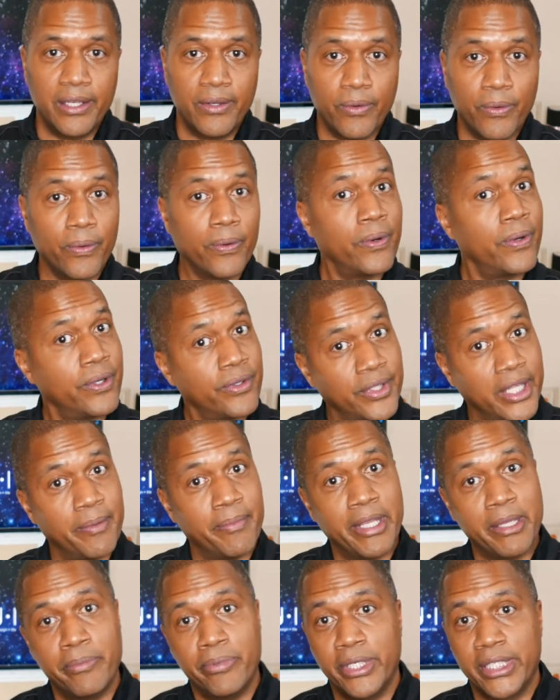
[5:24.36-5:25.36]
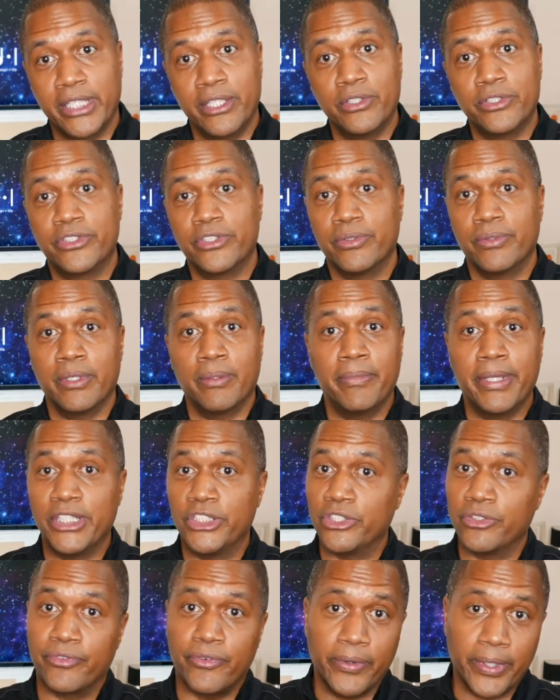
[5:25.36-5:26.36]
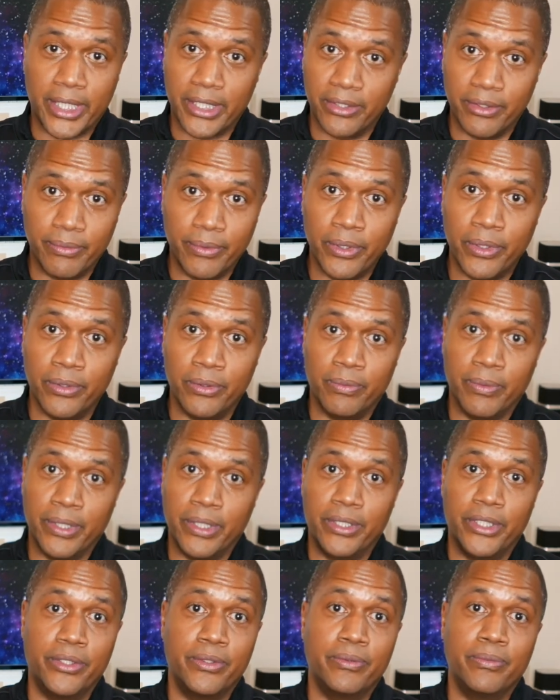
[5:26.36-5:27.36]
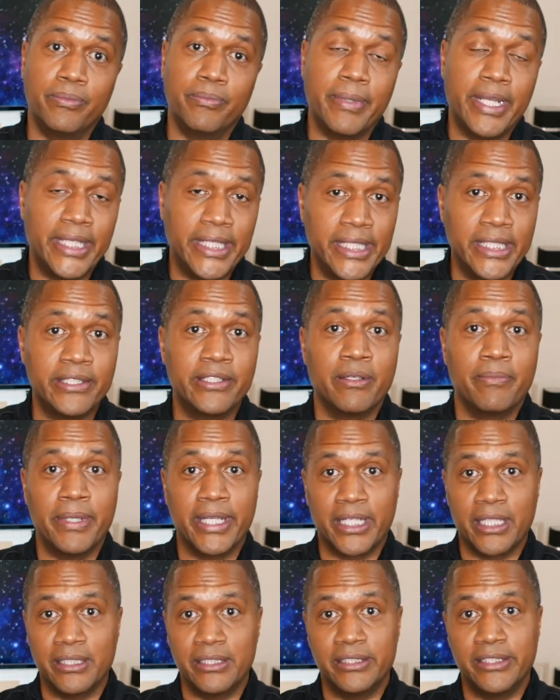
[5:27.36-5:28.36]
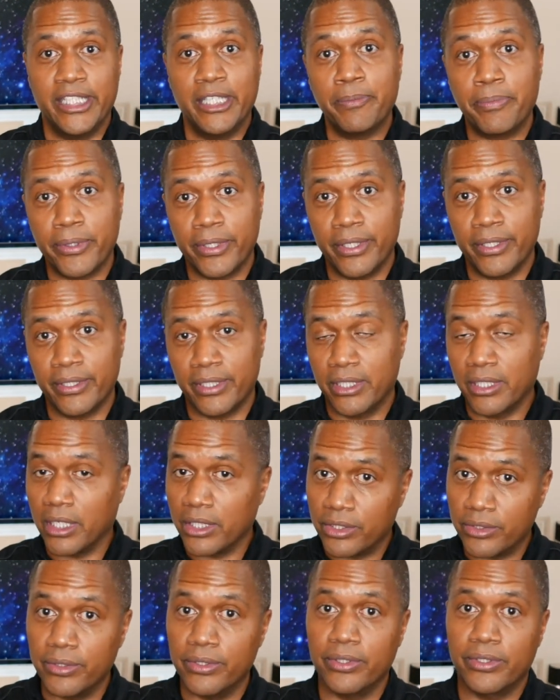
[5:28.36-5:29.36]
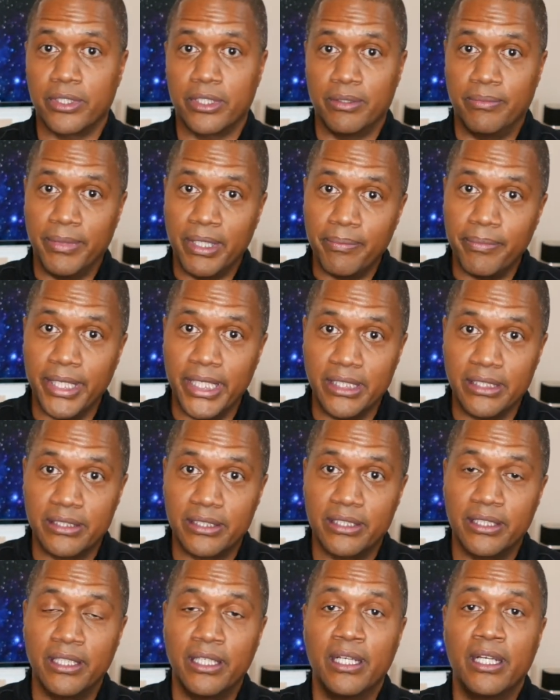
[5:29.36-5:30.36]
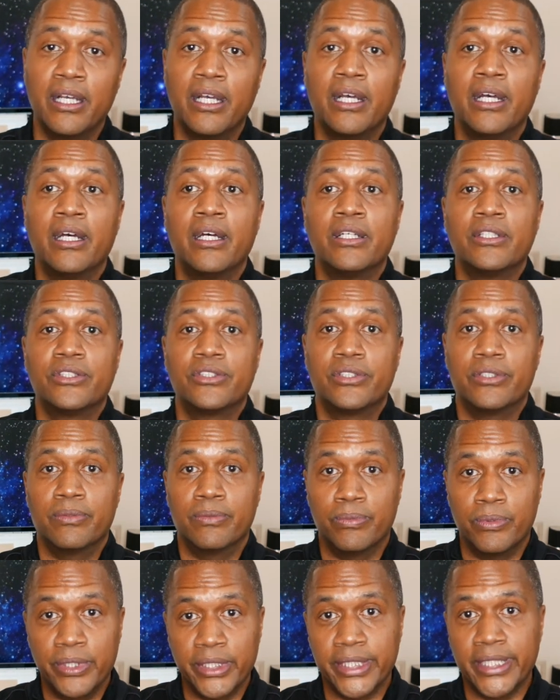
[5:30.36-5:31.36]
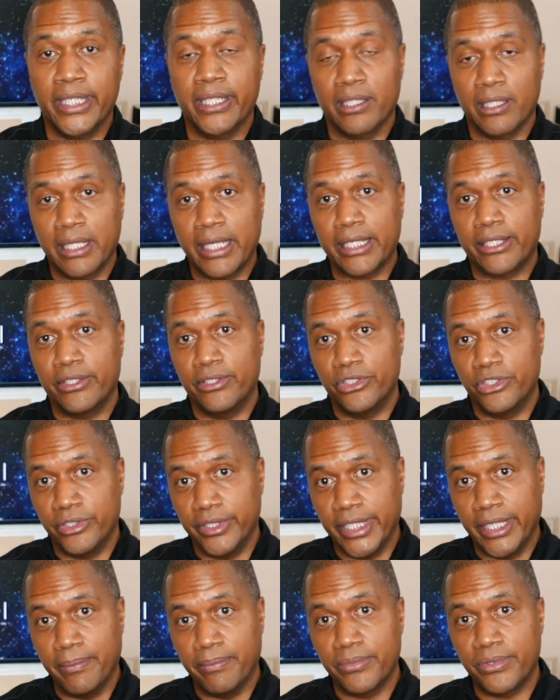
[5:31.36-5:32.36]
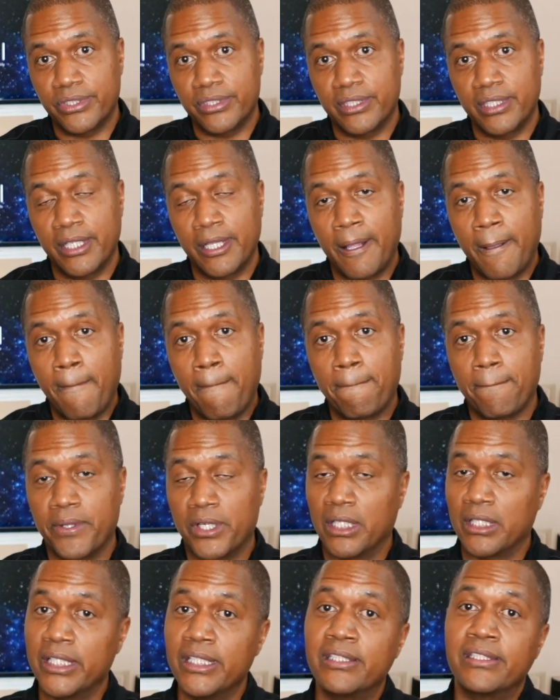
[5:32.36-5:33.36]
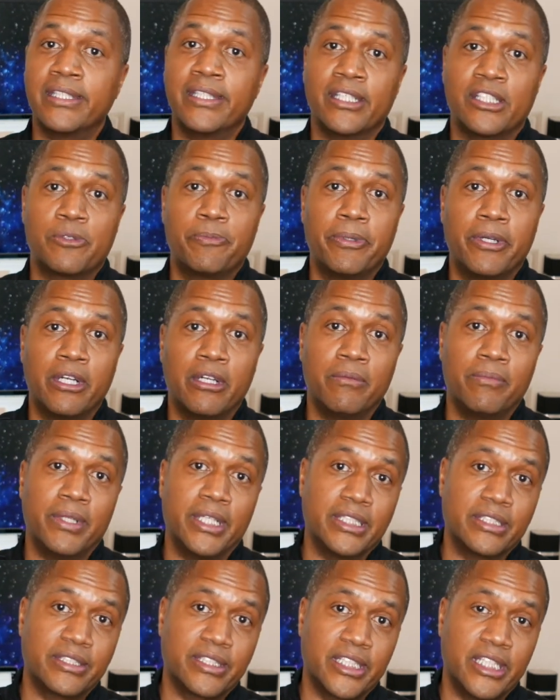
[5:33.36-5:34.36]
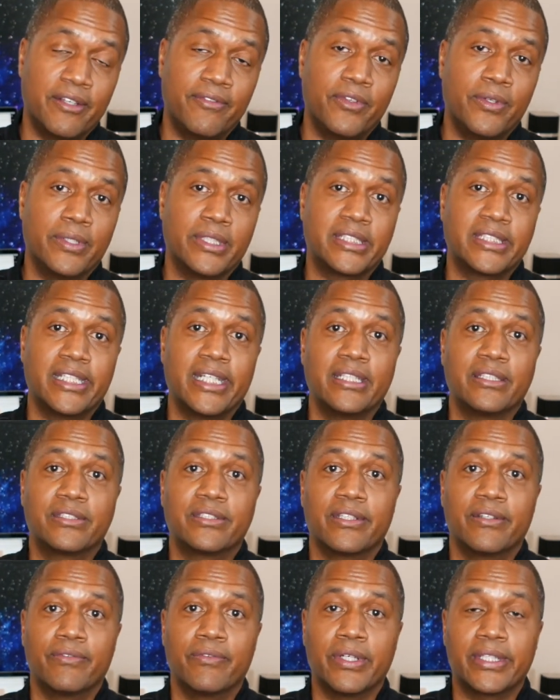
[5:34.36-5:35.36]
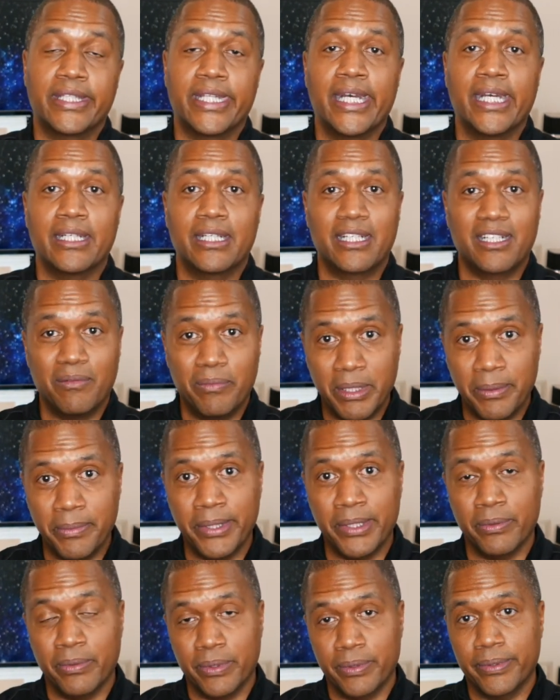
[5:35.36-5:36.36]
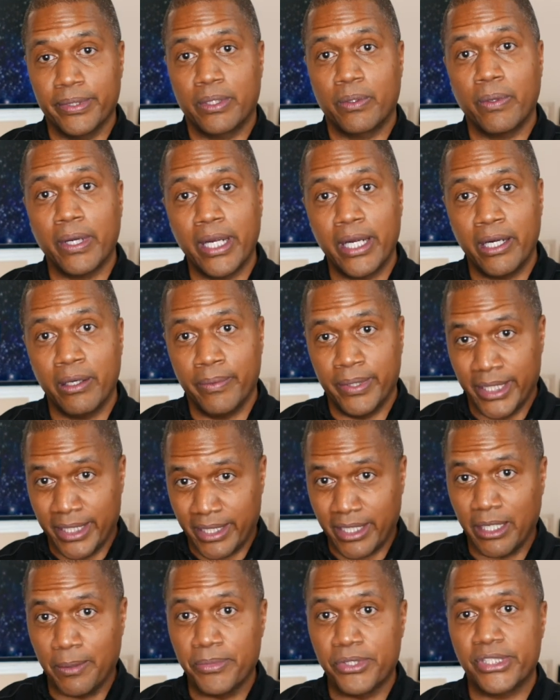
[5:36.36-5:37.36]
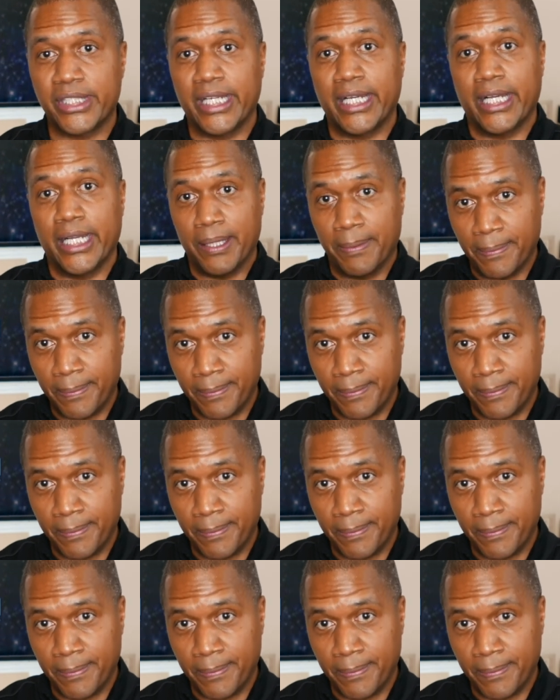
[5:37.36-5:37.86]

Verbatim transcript: Or they may bring you to a major fork in the road where you may need to make a deeper guttural commitment to really unlock your dreams. But at least the experiments give you a sense of what that commitment will require when it comes time.